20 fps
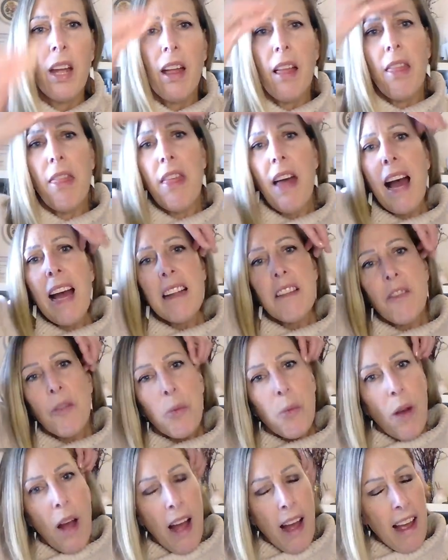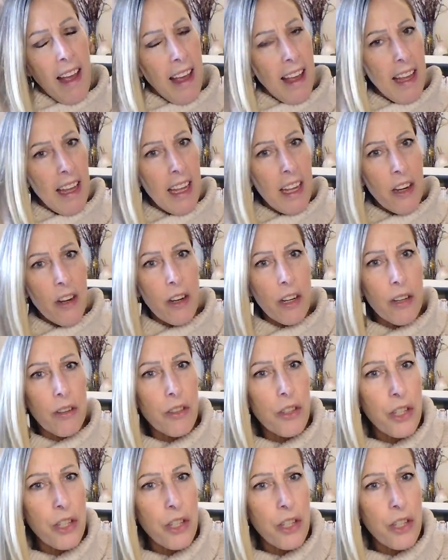That's why inner